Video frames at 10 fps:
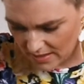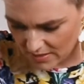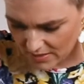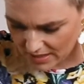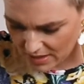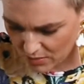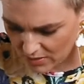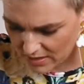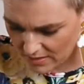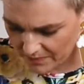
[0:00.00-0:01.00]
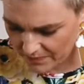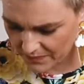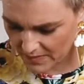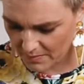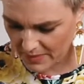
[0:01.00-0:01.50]
Got to get all the
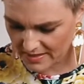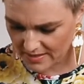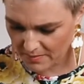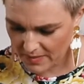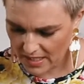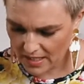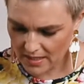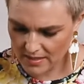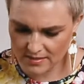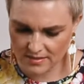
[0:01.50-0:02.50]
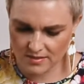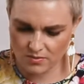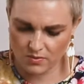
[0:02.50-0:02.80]
BCBs,